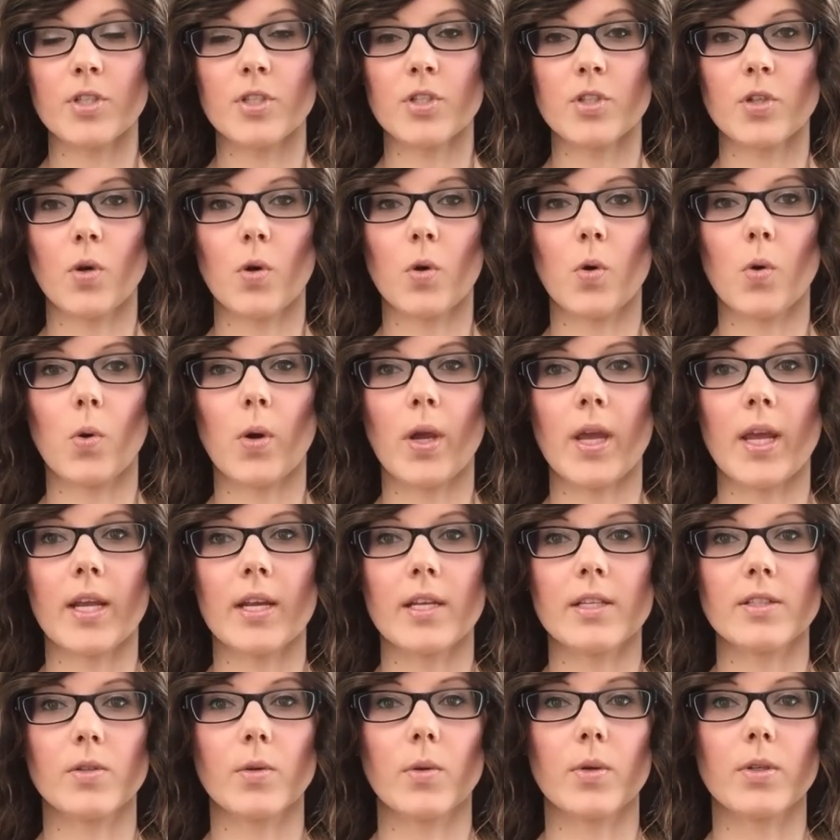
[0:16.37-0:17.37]
so it
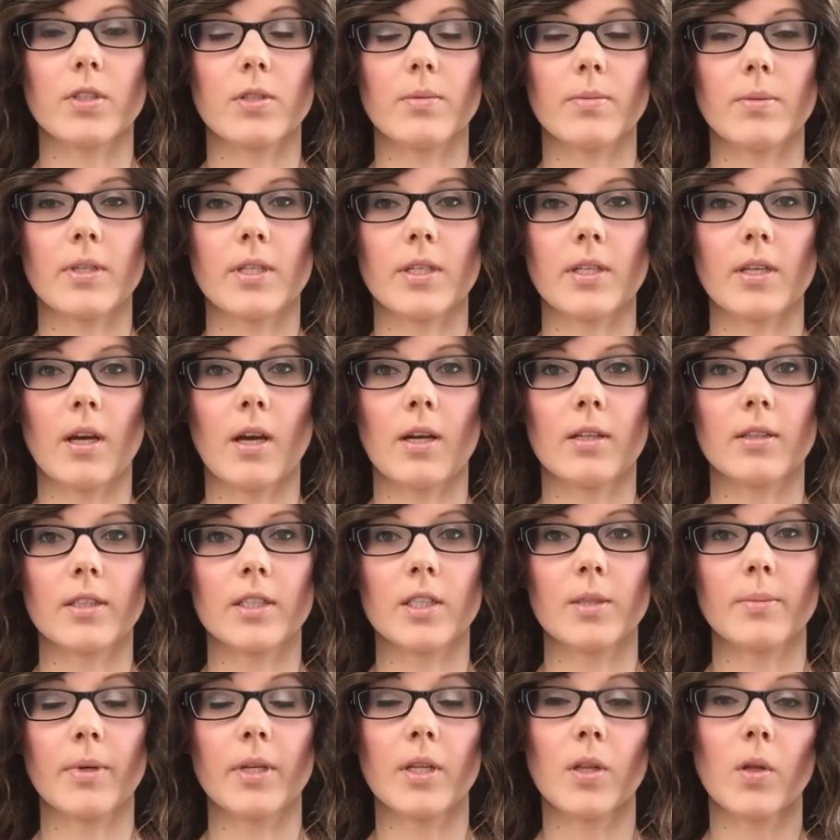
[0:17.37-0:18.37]
is going to be a
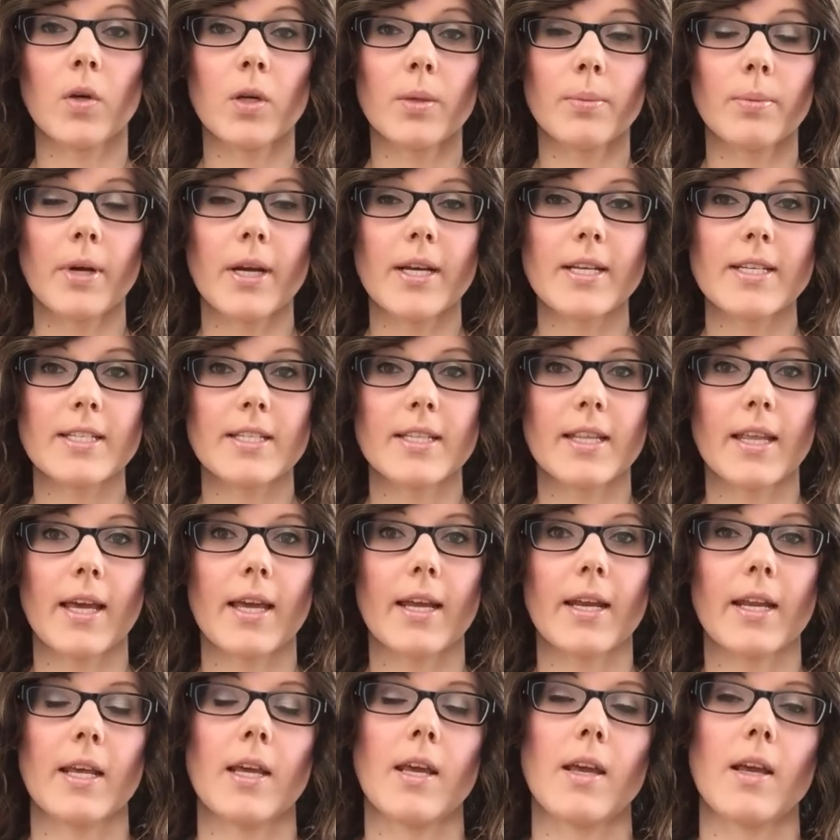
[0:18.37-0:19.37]
little bit lower priced
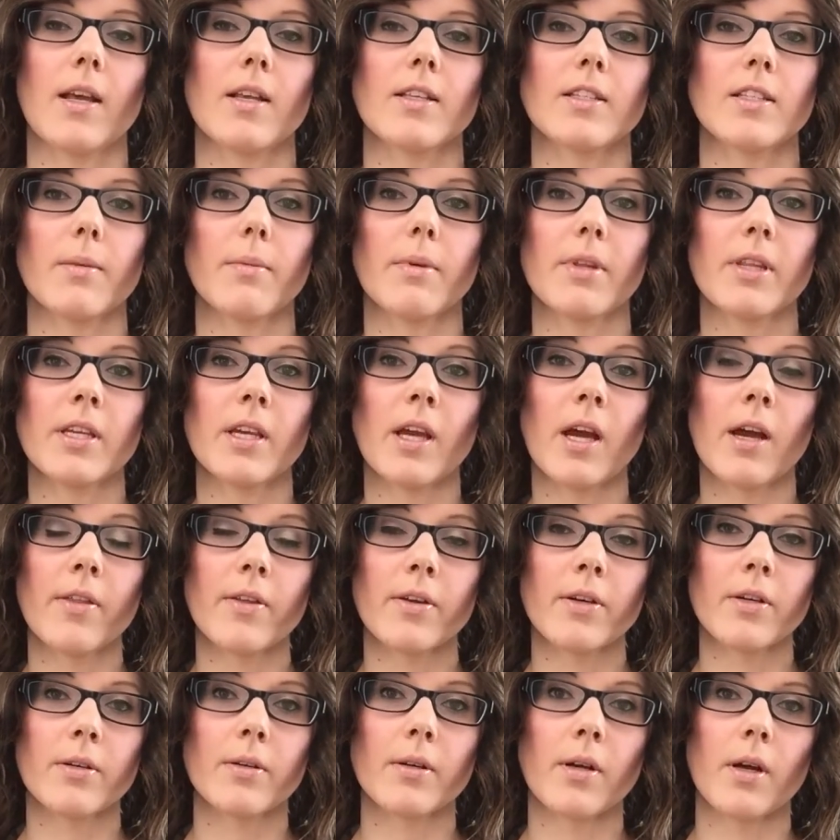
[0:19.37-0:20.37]
than some of the
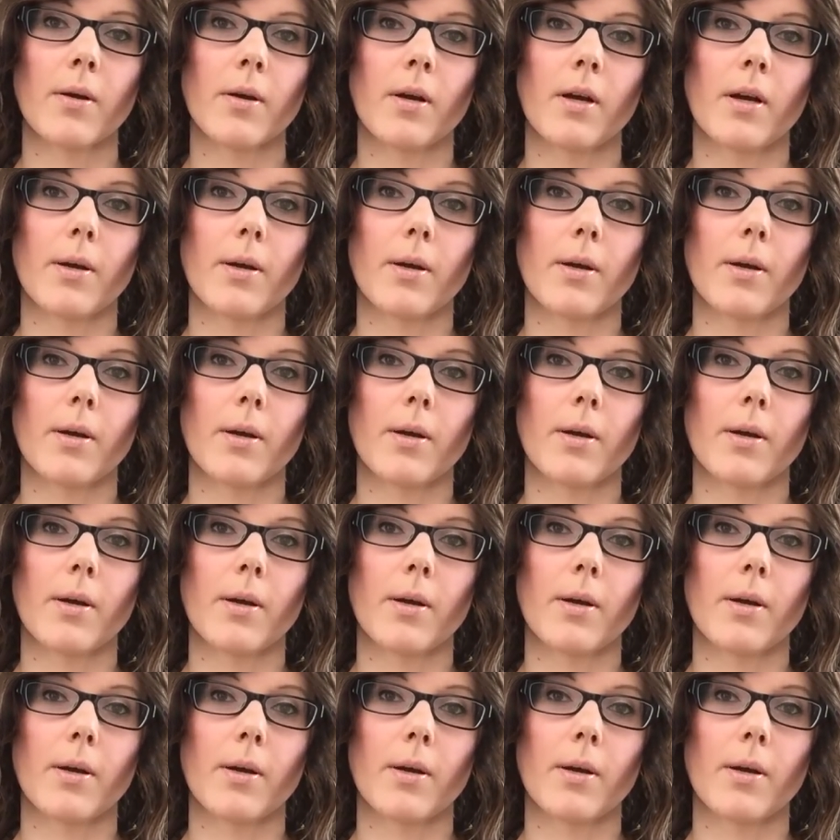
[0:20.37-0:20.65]
other